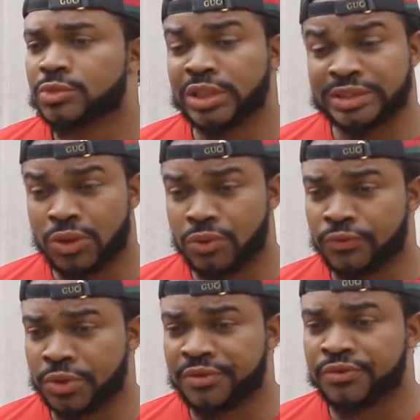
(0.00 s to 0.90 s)
That I will
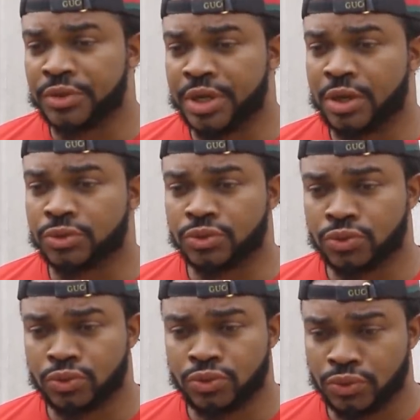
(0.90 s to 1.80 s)
forgive you now.
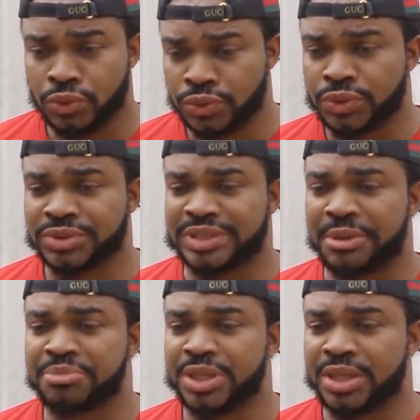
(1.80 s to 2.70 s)
You still
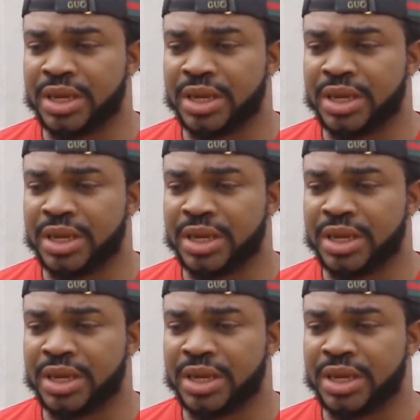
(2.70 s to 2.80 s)
slap me